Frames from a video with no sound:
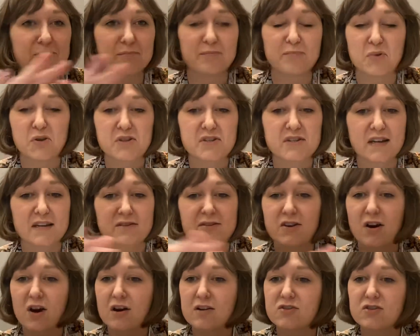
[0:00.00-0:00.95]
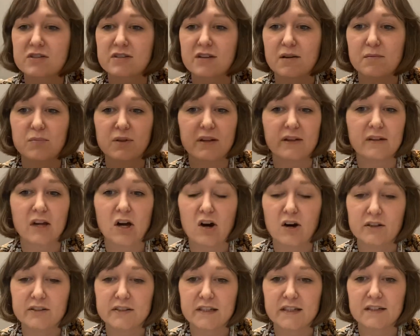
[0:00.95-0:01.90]
most states are just completely
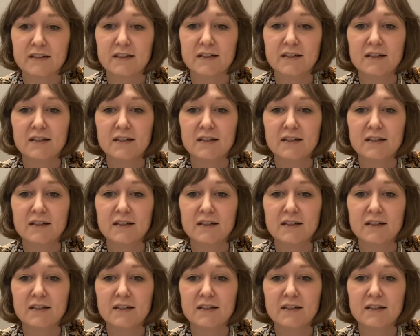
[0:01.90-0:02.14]
halting